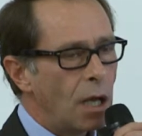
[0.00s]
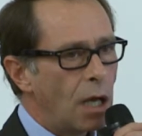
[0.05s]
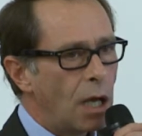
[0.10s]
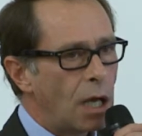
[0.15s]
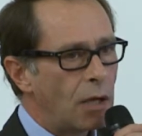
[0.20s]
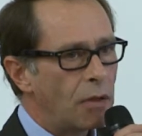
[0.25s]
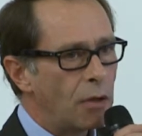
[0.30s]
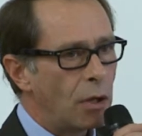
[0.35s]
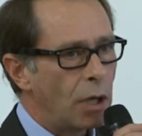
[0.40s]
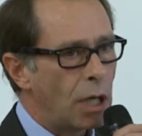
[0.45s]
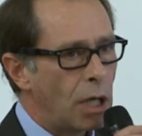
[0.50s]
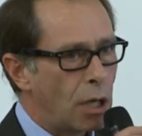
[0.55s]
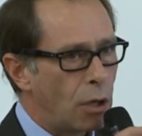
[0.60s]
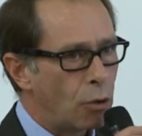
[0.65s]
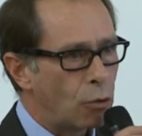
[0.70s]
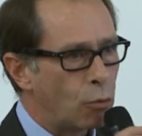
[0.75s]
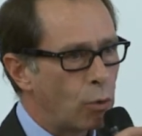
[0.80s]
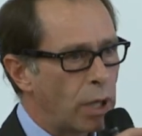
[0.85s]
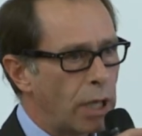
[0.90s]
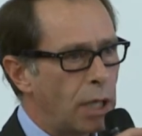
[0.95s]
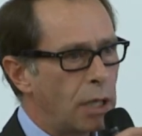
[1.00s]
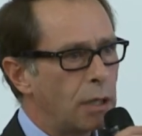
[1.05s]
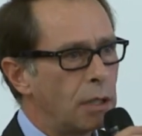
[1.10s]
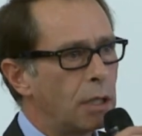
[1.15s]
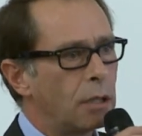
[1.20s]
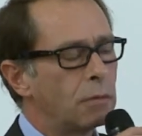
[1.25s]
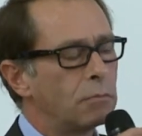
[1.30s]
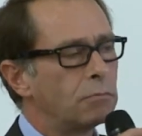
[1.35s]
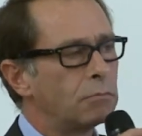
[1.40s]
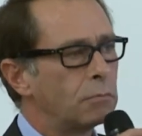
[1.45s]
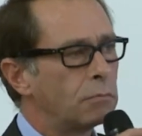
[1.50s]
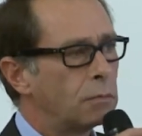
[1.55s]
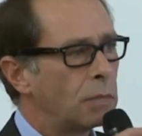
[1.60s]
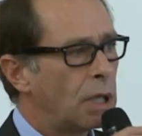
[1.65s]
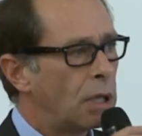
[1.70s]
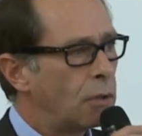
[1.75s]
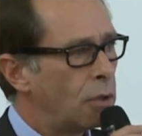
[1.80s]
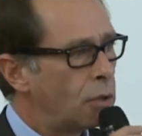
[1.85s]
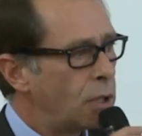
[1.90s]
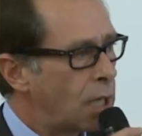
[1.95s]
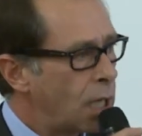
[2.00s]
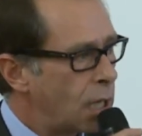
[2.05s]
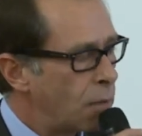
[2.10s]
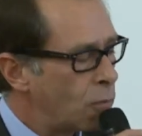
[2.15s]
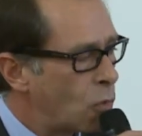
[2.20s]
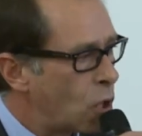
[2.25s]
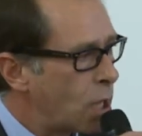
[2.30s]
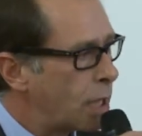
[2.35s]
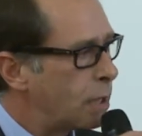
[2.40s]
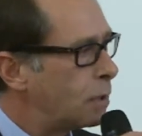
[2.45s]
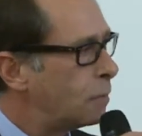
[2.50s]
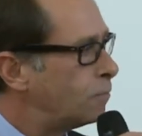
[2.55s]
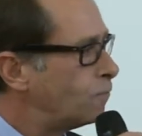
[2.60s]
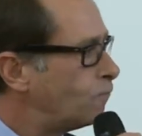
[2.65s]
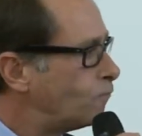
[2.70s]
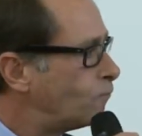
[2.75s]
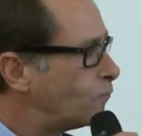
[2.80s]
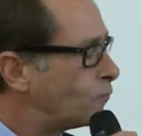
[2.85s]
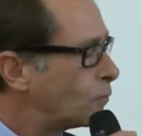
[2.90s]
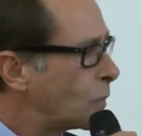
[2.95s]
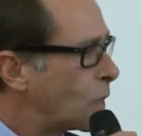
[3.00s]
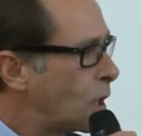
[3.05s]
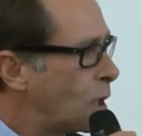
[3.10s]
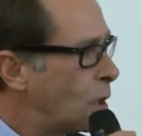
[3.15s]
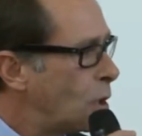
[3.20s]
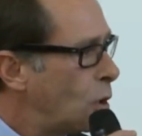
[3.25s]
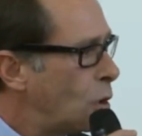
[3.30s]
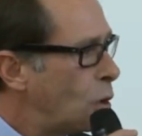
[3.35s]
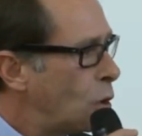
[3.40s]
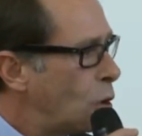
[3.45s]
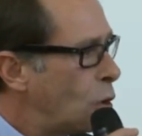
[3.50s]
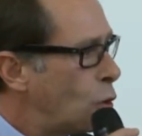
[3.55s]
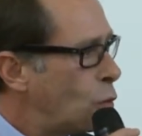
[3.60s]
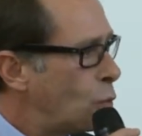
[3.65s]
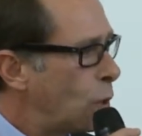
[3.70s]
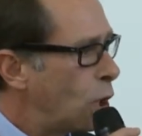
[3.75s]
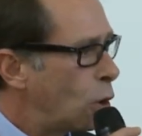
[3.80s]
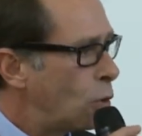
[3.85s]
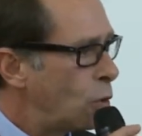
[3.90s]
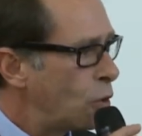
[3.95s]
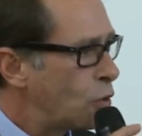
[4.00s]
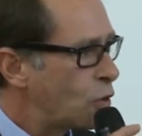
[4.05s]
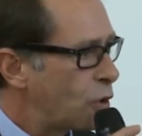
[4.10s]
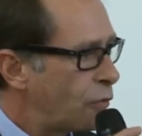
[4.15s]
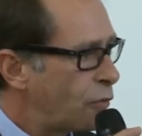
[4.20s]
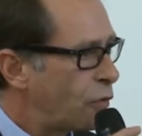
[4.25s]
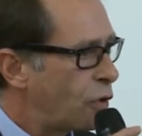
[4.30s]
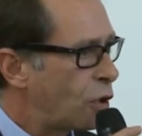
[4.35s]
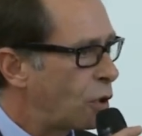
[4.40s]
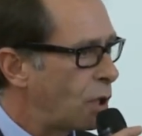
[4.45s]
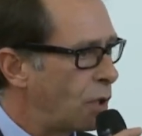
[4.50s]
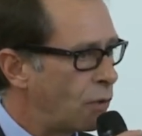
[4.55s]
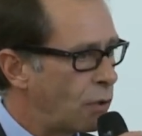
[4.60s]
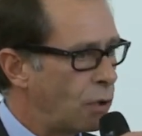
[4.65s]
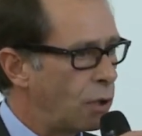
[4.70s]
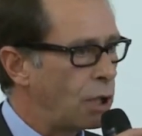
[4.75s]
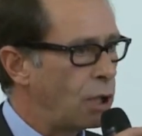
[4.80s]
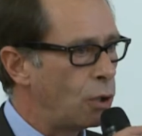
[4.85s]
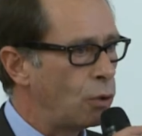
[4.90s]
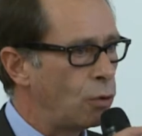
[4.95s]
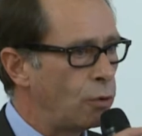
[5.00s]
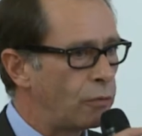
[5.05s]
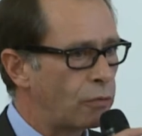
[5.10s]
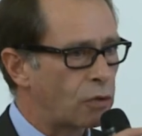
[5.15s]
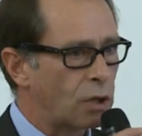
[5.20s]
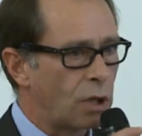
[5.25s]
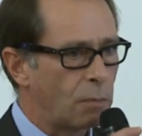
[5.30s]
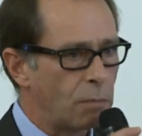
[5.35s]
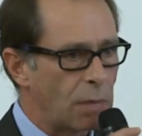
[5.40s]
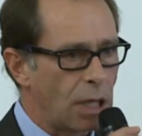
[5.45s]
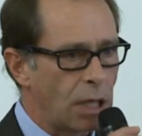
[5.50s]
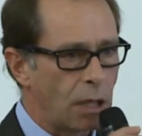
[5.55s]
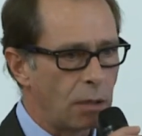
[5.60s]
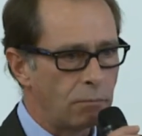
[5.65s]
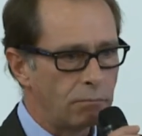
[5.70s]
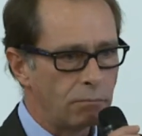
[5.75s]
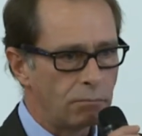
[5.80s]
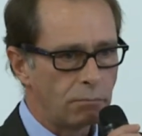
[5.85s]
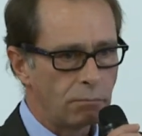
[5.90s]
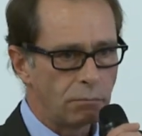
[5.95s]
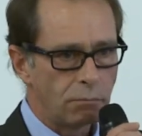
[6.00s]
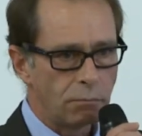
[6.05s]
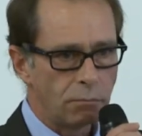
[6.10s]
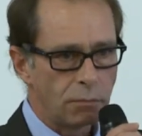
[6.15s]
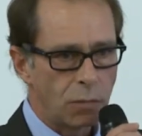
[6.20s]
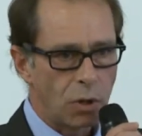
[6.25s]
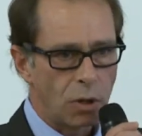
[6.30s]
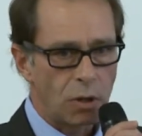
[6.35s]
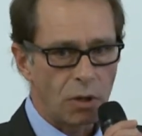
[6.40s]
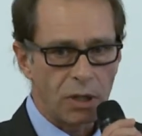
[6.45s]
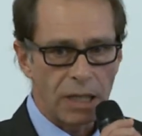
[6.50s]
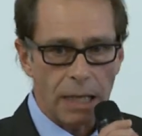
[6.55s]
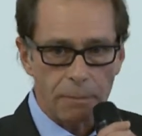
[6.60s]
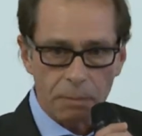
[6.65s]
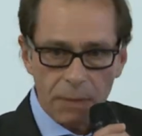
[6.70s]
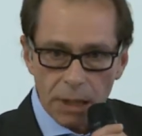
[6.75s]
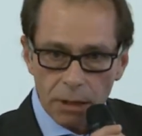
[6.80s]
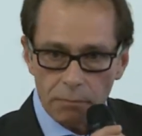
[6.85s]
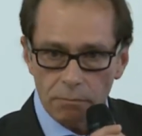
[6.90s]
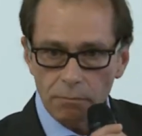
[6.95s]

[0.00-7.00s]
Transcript: At the how, when, at the time when we all suffer in the E U from uh, our debt.